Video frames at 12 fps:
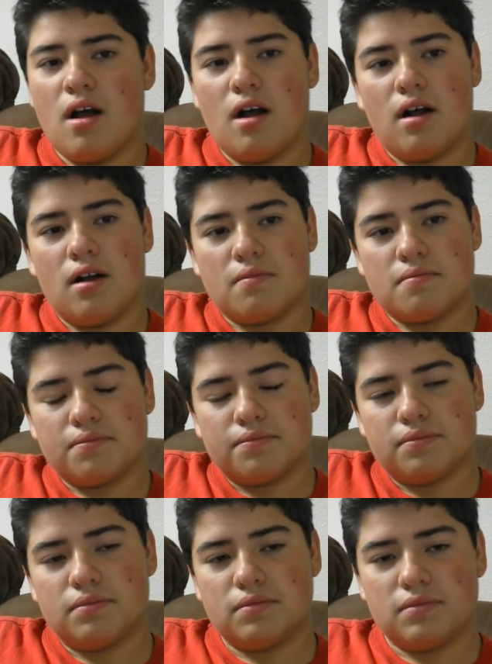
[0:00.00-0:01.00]

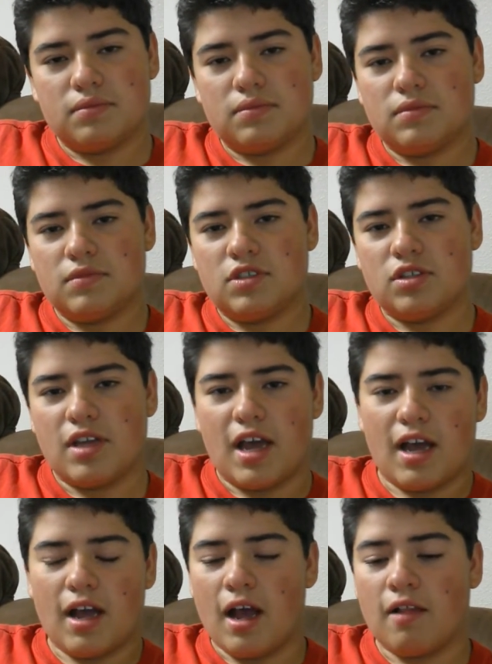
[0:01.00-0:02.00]
So
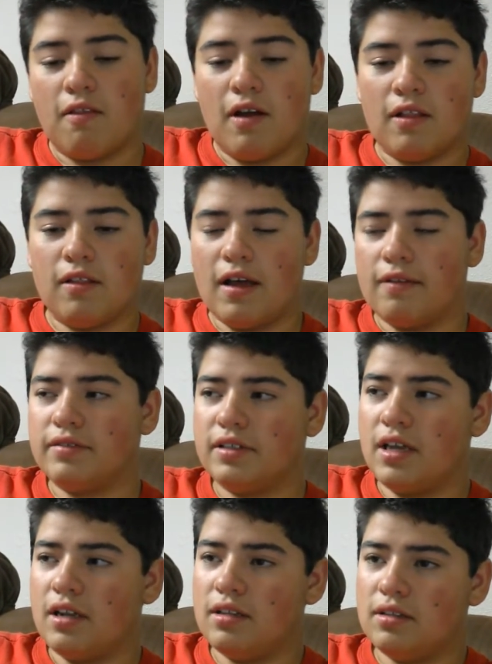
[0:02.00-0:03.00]
yeah, I laughed
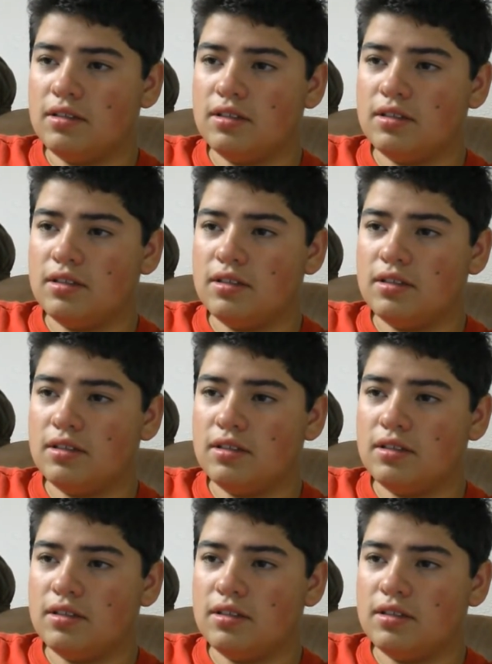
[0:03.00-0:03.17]
at it and